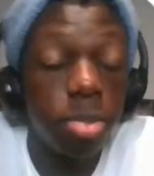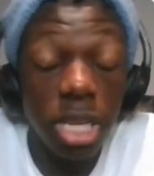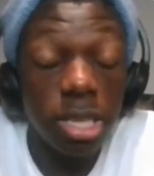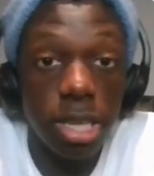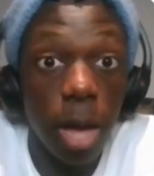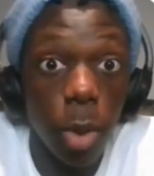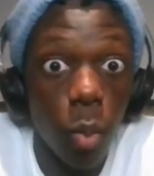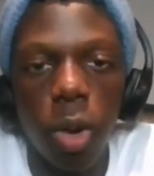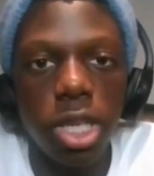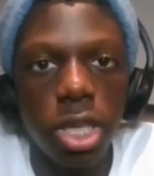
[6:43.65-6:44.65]
Please tell me
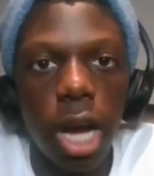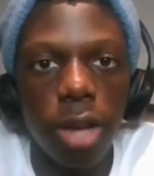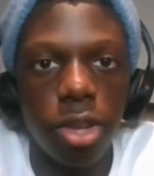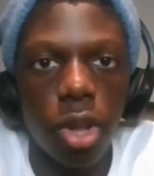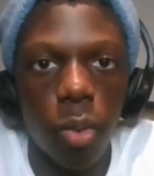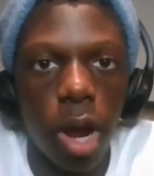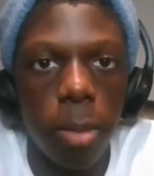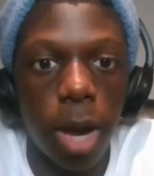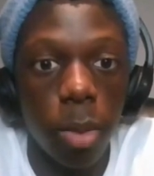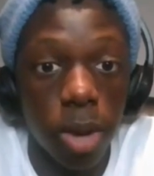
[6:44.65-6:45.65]
what child in their right
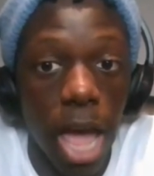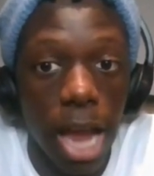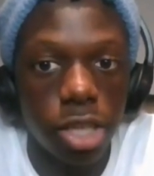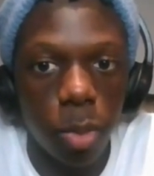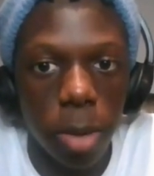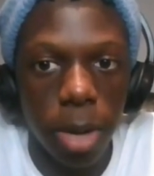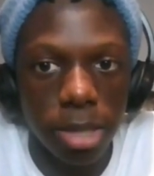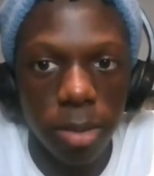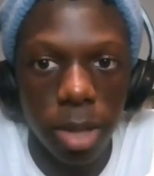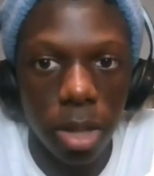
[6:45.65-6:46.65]
mind would actually want to buy
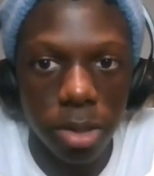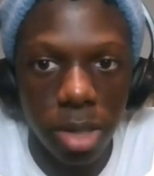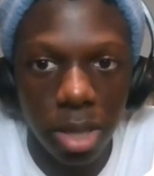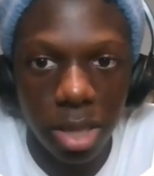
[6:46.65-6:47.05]
something that looks like